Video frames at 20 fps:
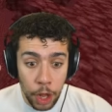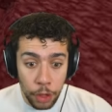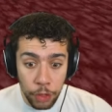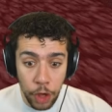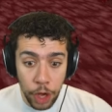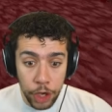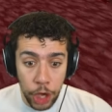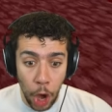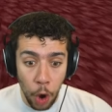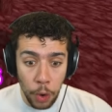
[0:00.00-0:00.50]

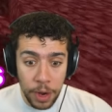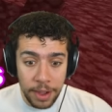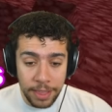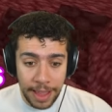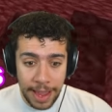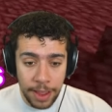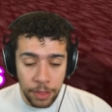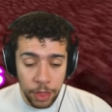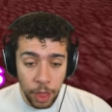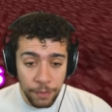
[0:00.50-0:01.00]
The gold is
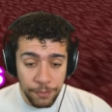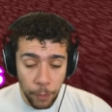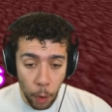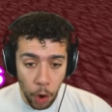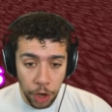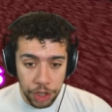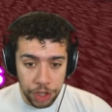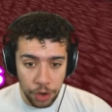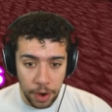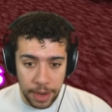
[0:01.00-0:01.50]
in the
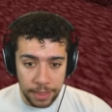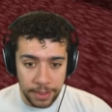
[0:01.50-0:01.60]
fortress,